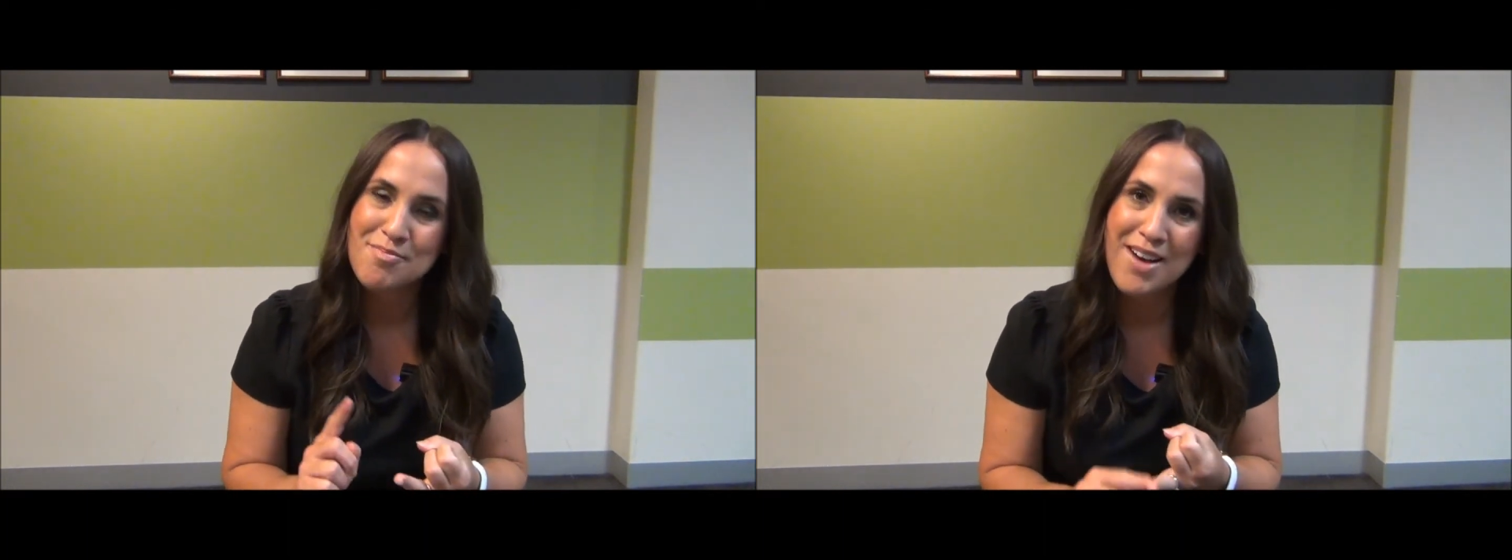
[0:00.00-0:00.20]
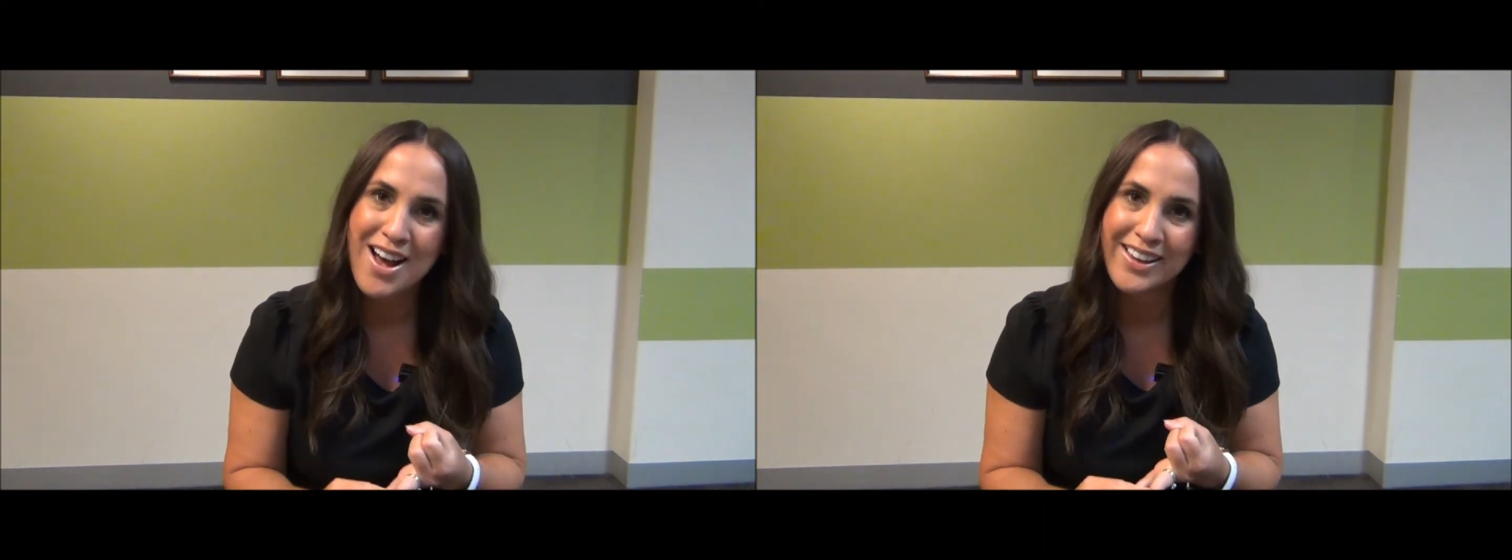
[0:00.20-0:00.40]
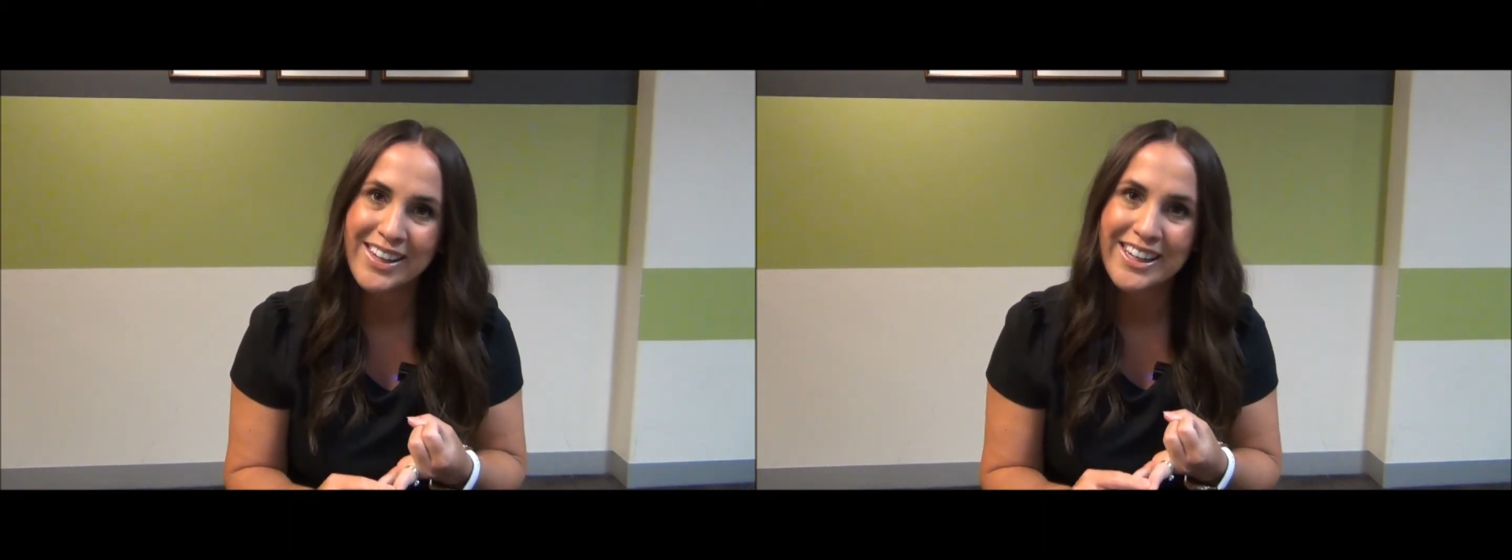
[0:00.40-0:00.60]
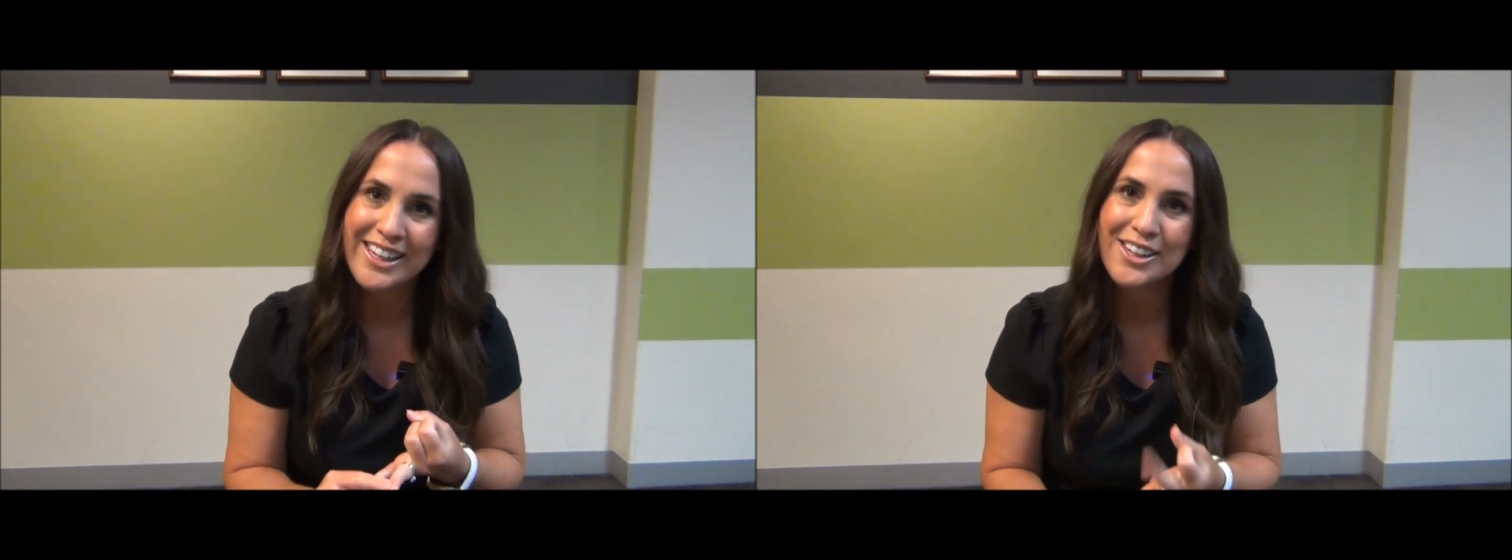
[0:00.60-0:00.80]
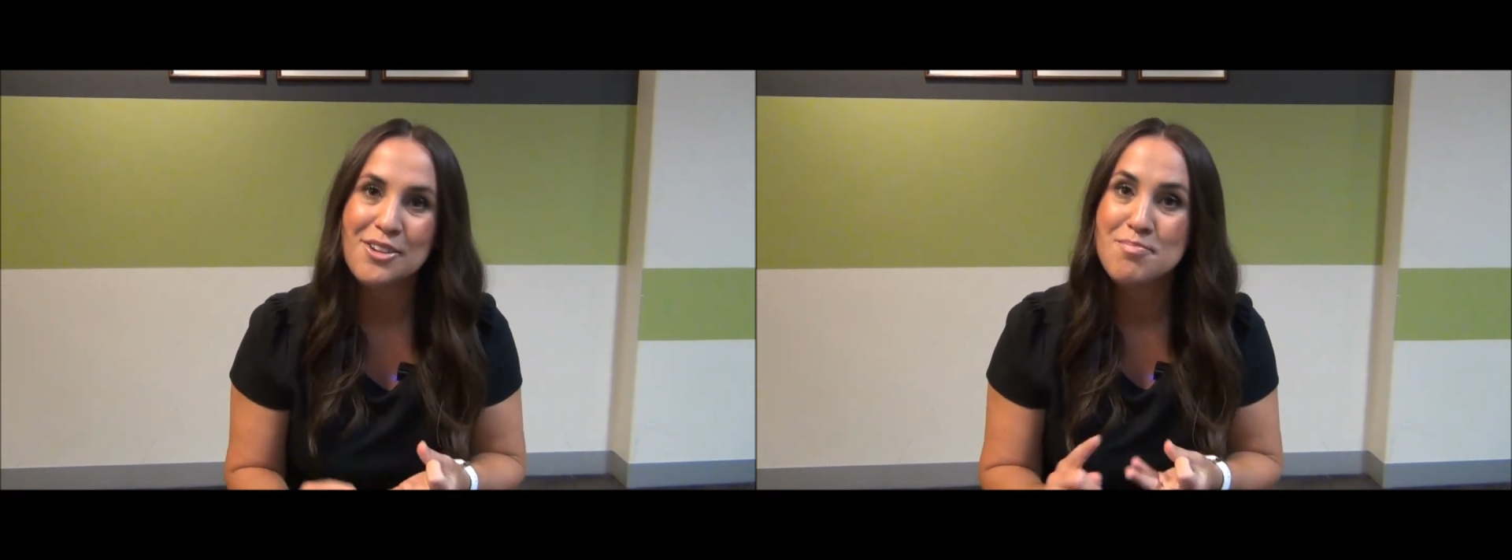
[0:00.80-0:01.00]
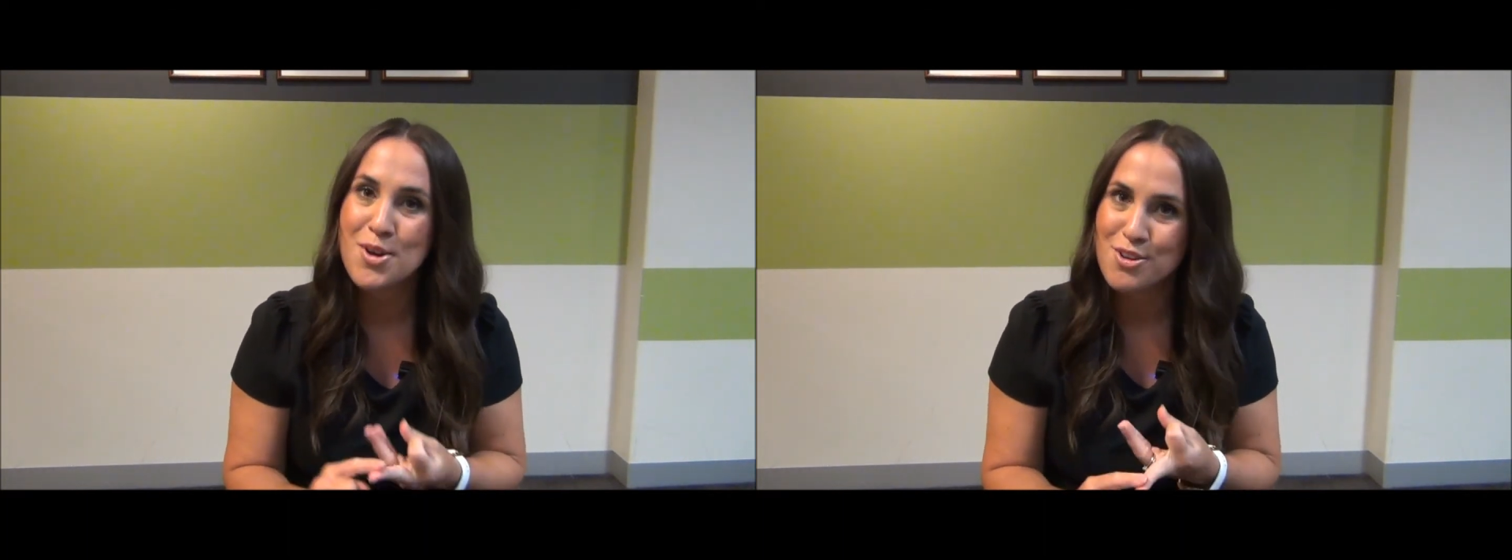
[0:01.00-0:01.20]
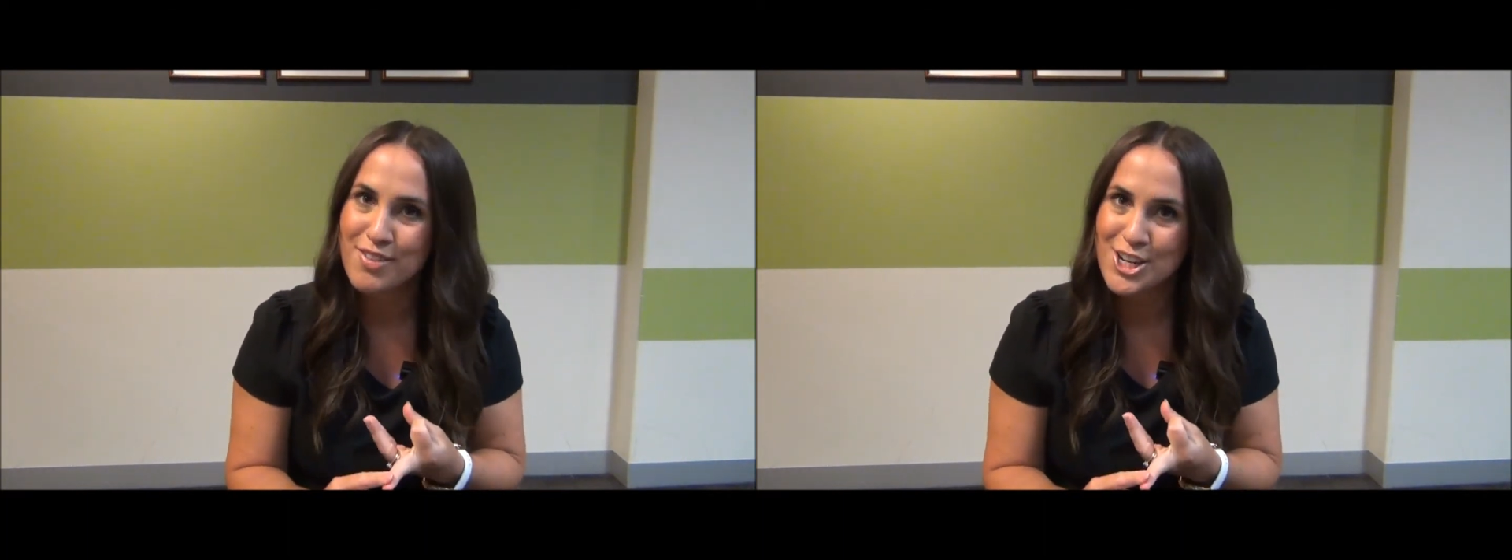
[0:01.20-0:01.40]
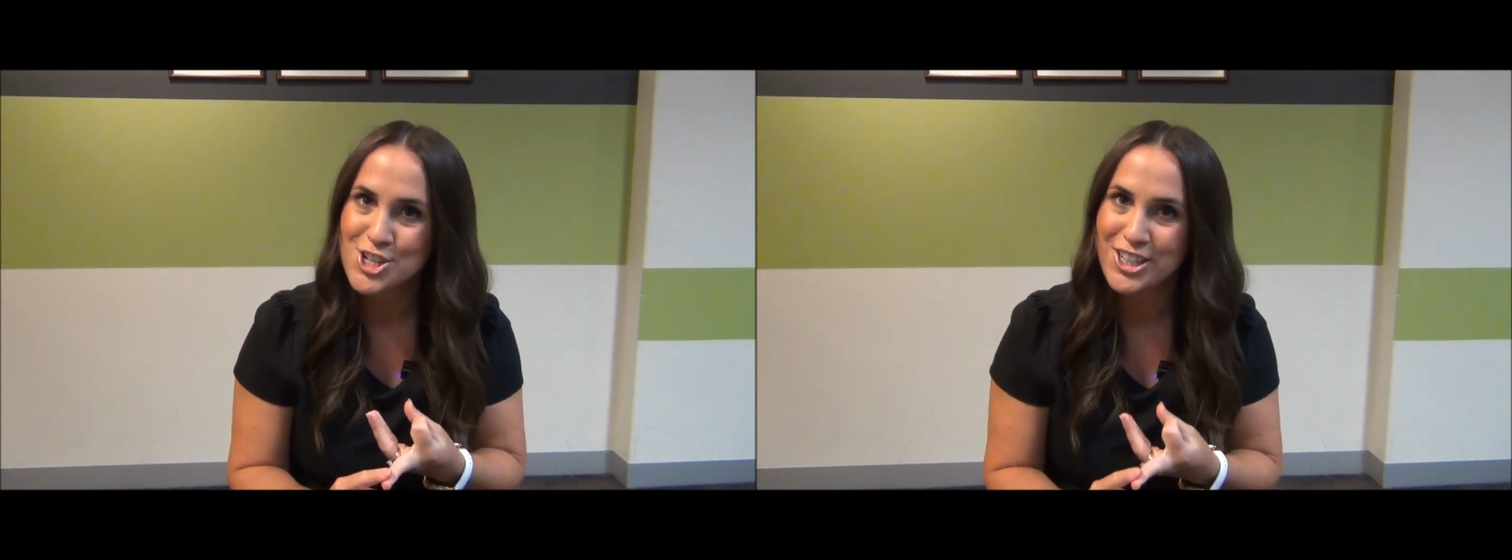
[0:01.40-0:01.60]
marketing,
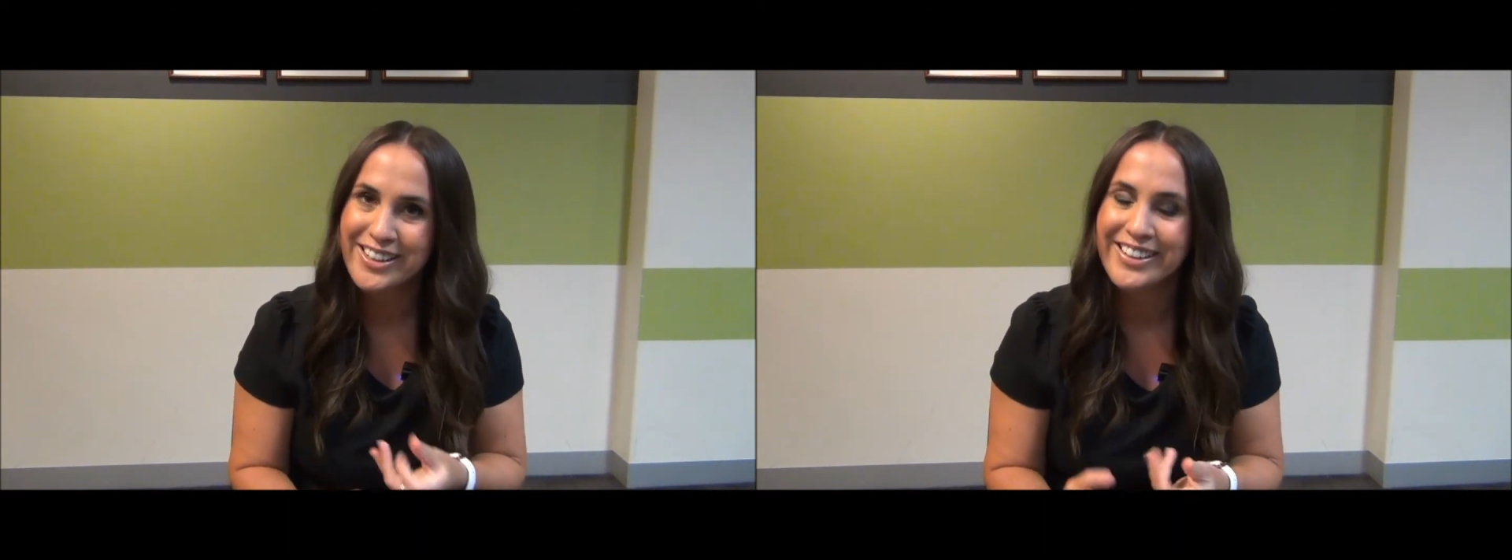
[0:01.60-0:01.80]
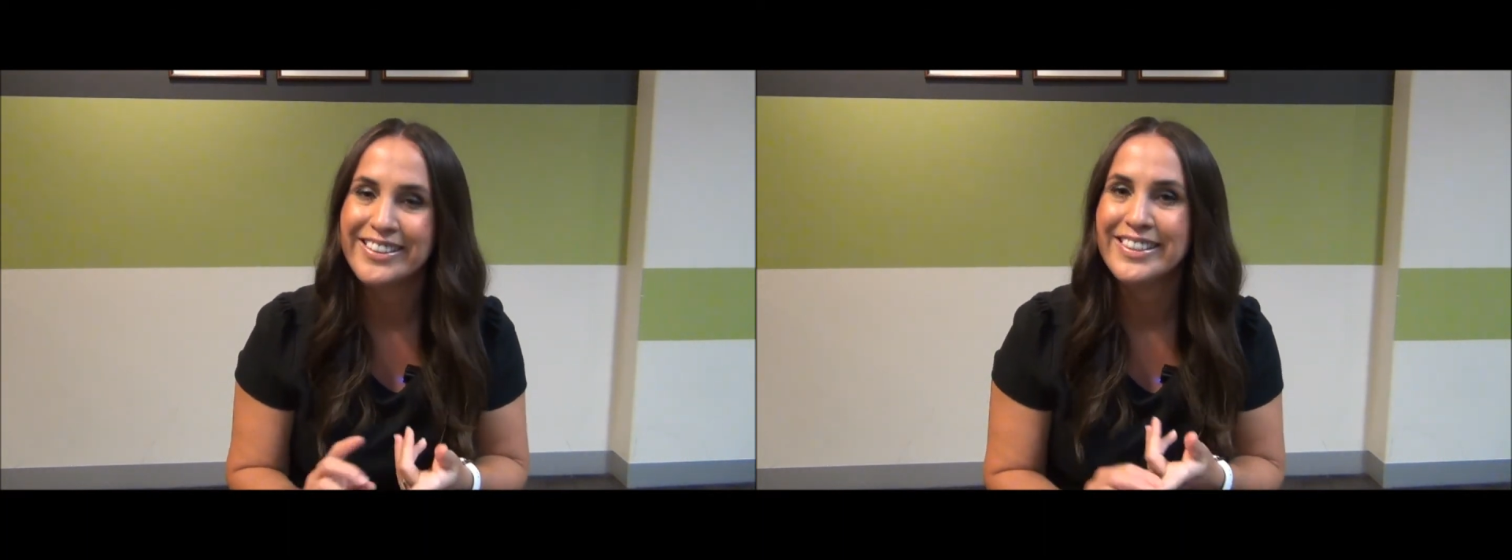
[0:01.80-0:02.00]
motivation,